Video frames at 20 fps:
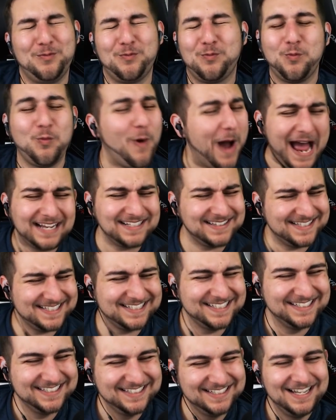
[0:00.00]
What?
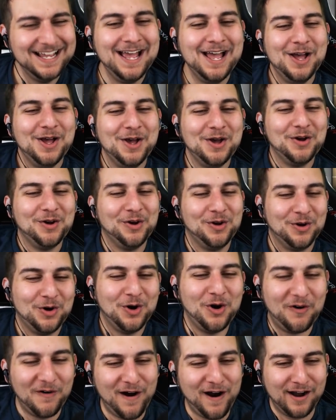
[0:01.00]
Who
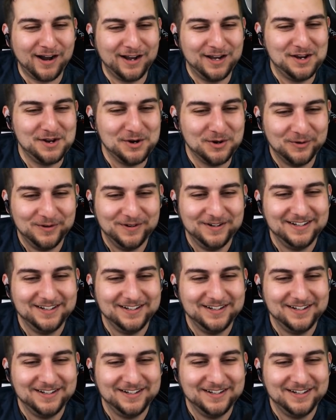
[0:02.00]
are you?